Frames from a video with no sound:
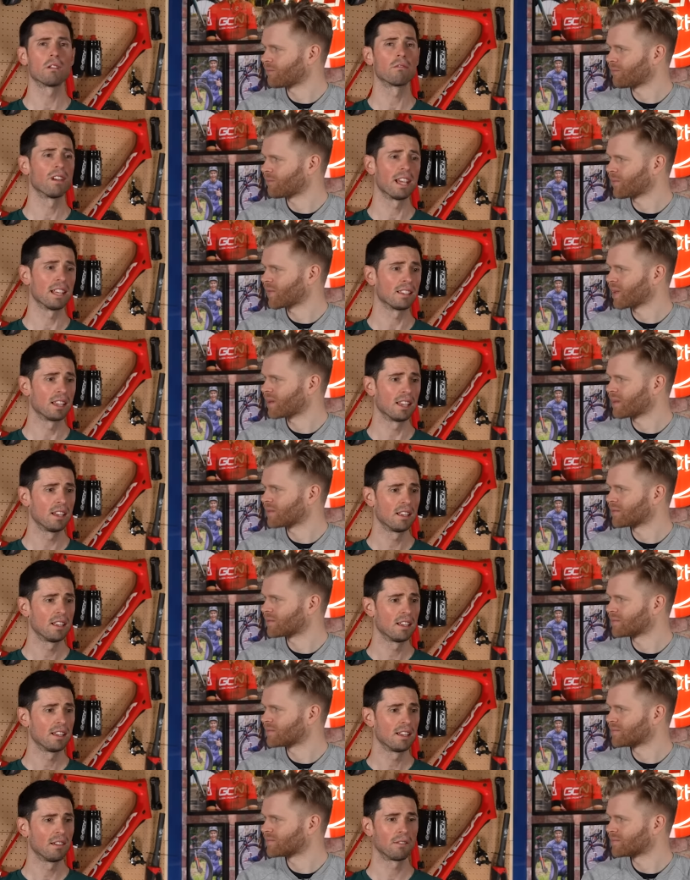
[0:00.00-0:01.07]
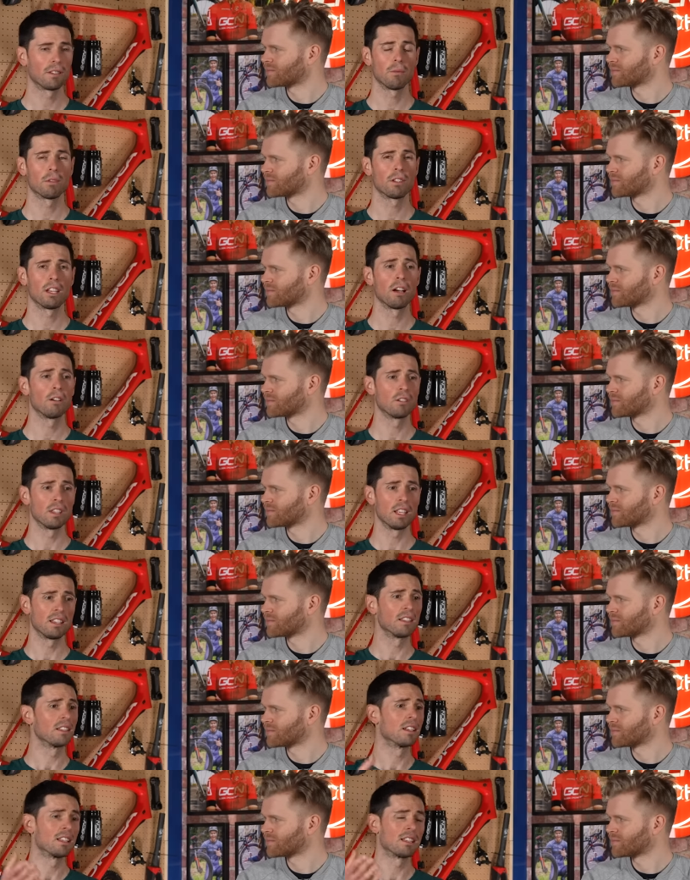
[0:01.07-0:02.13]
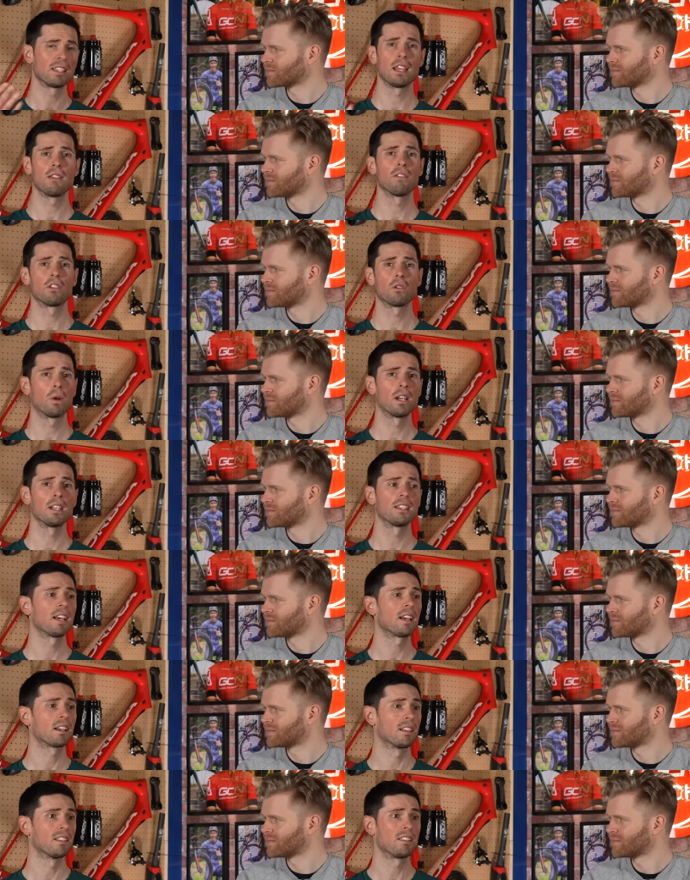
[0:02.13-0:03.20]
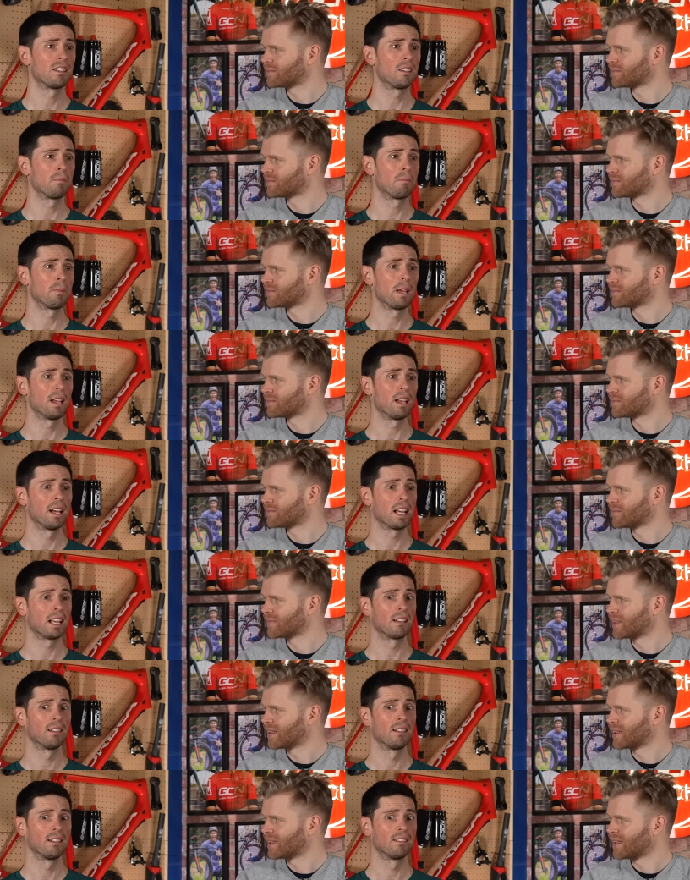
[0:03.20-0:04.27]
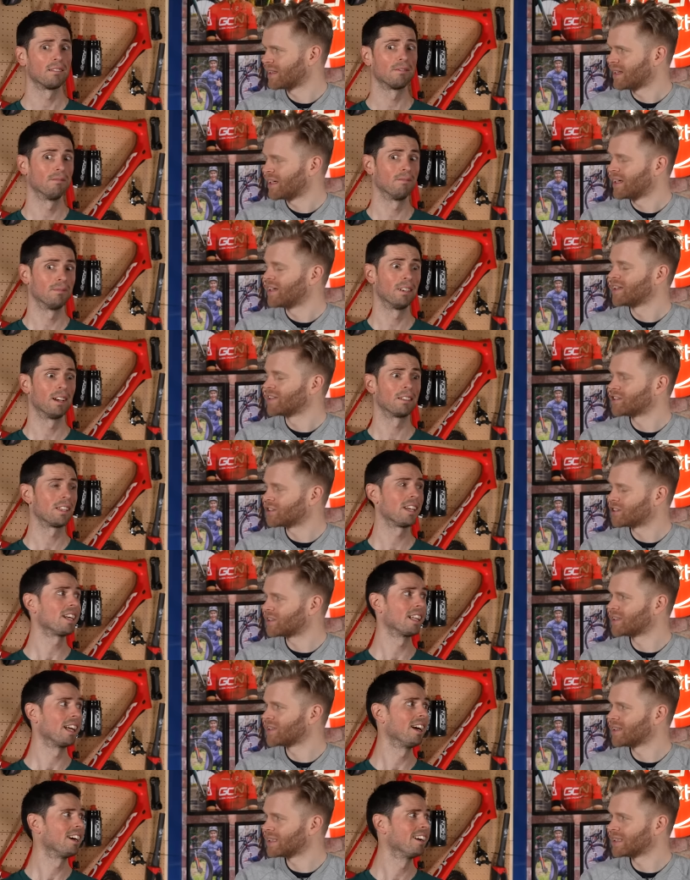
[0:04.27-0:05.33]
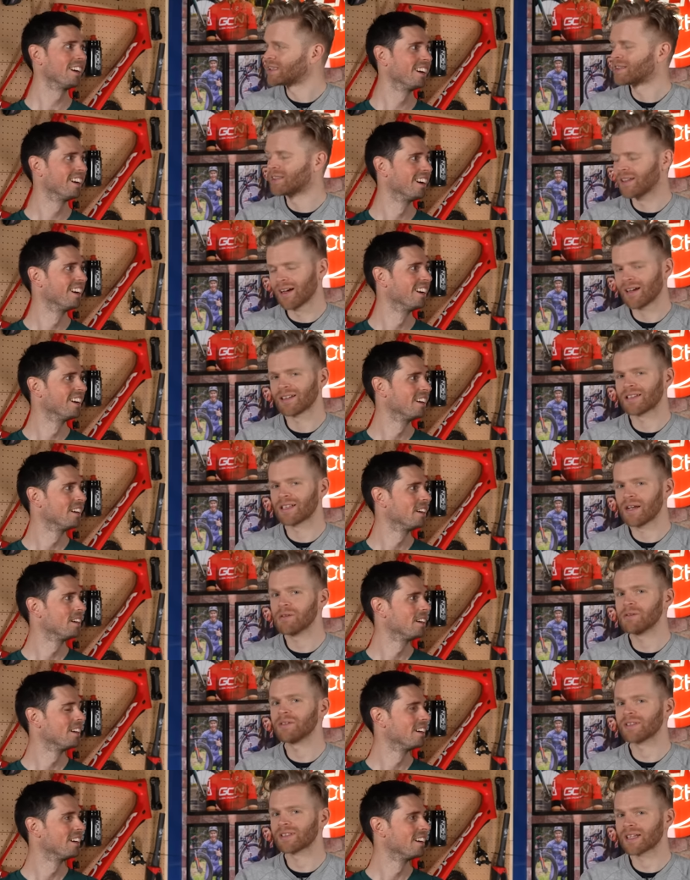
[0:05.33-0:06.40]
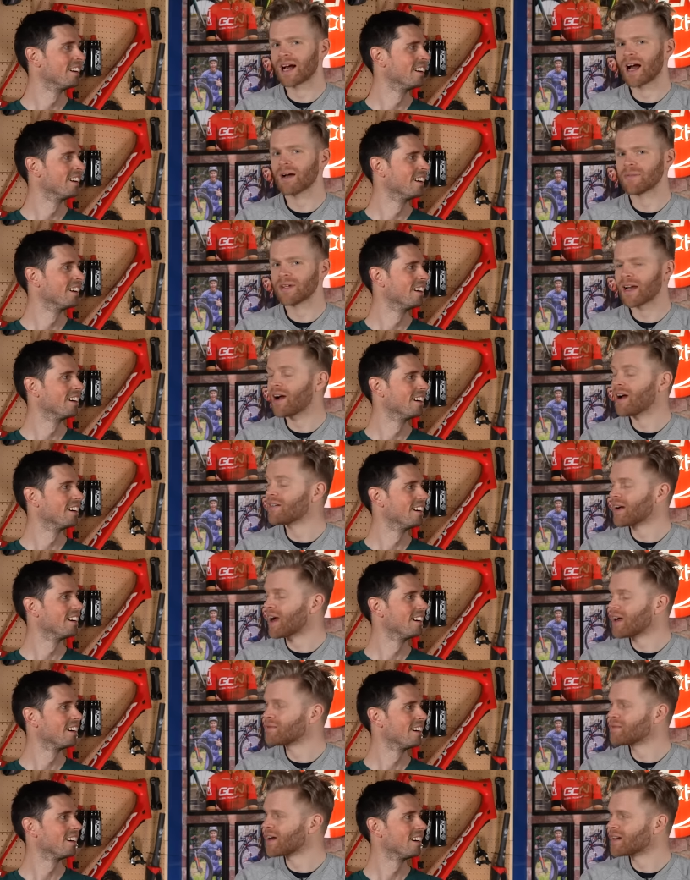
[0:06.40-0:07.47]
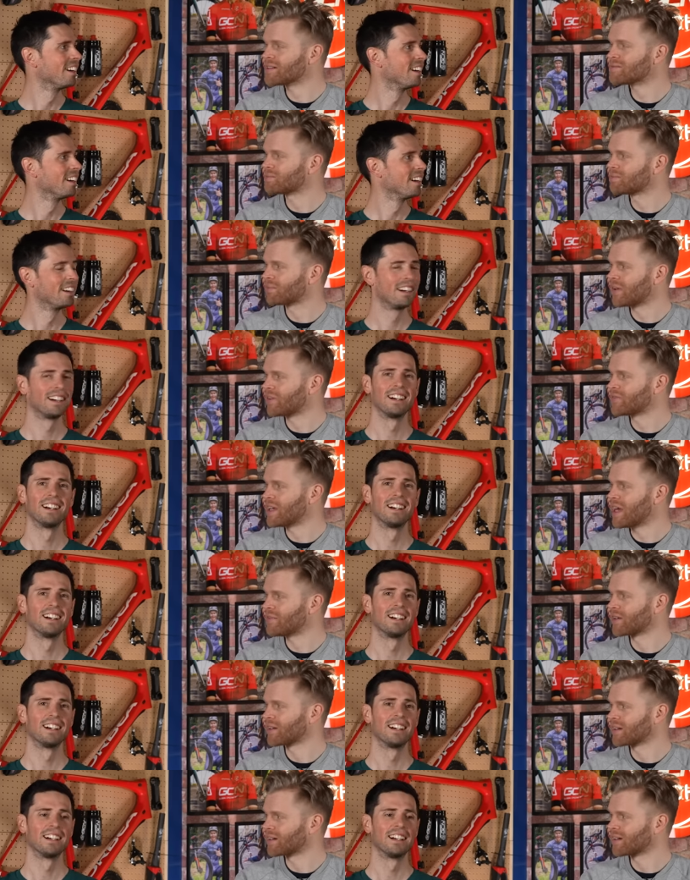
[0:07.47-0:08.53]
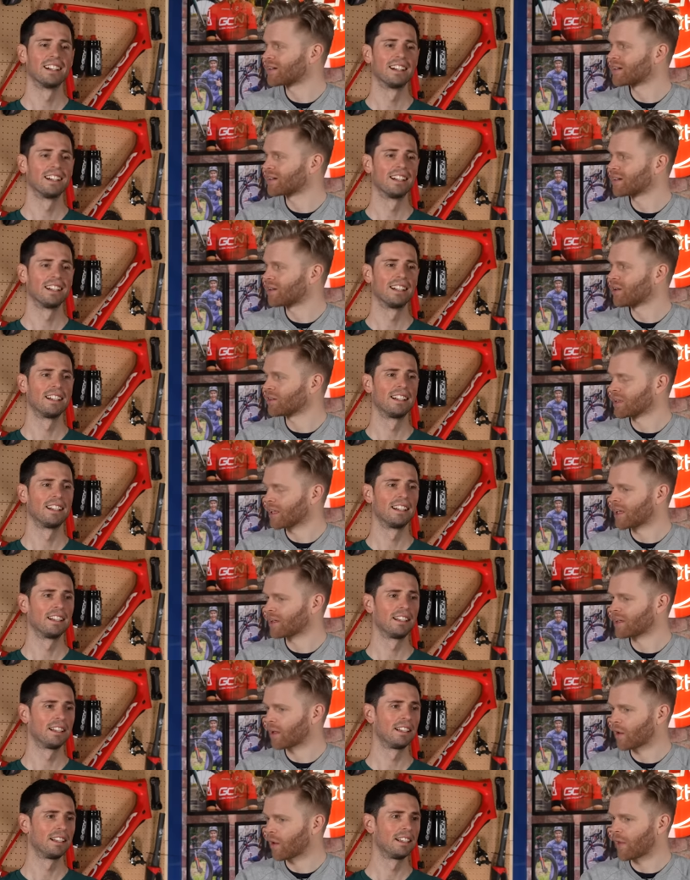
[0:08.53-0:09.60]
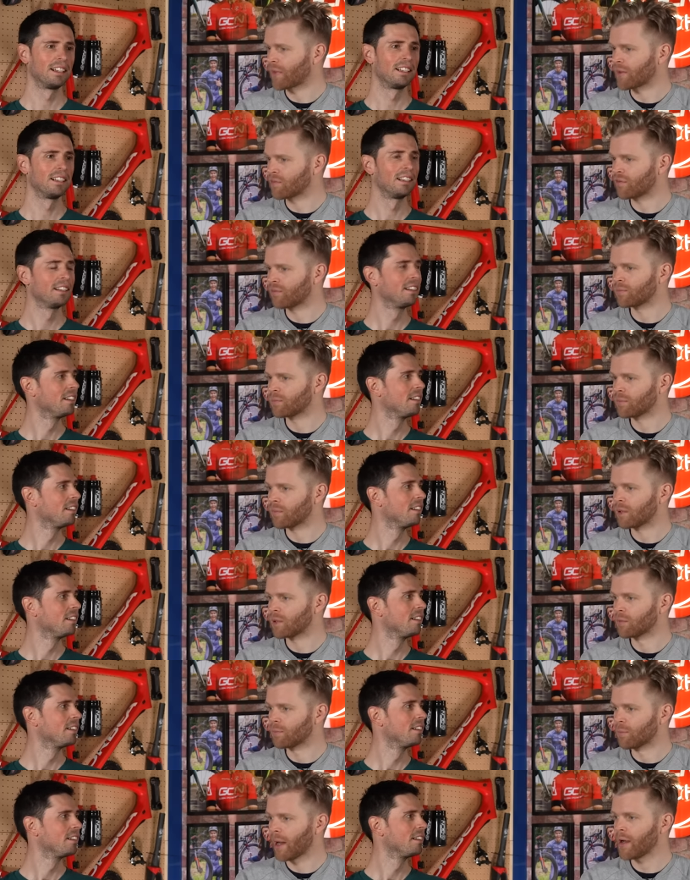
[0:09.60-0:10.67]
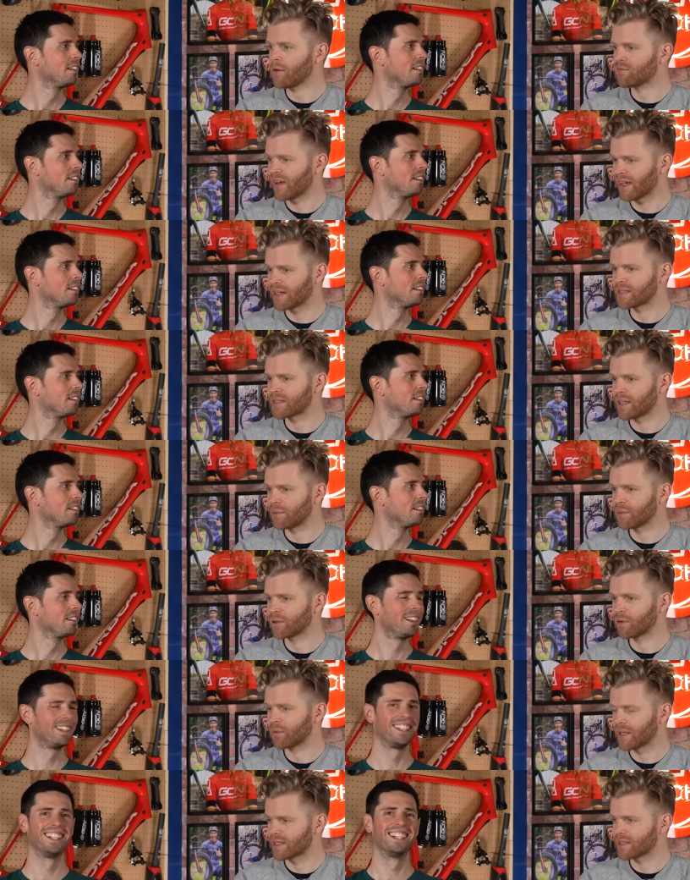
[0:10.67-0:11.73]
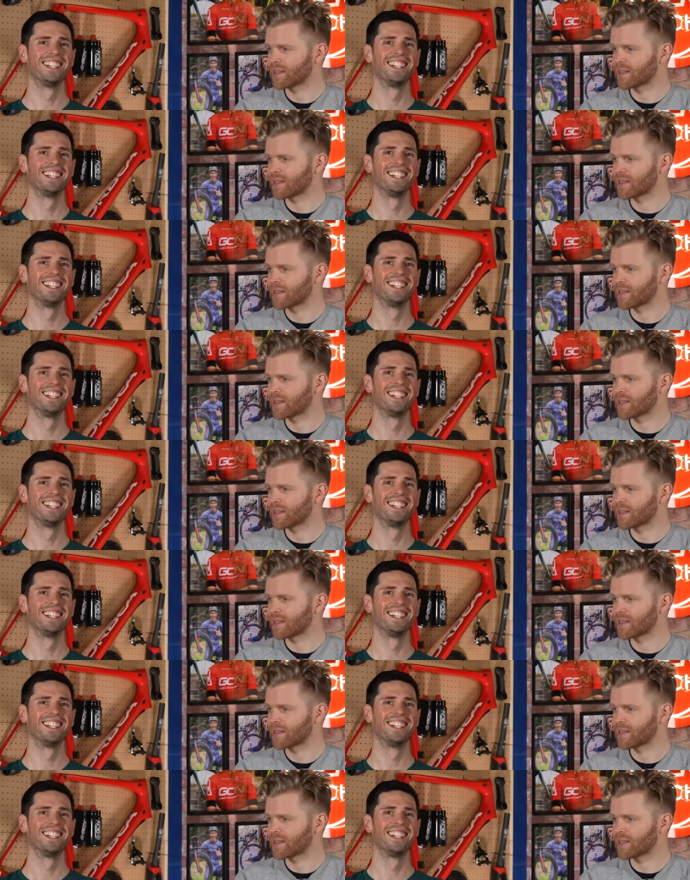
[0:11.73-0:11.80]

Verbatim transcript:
Speaker 1: are racing, if someone tells you this is going to save you 20 seconds, you'd be like, I'll take that.
Speaker 2: Do you know, I mean, I have never gone there. I think my own vanity would always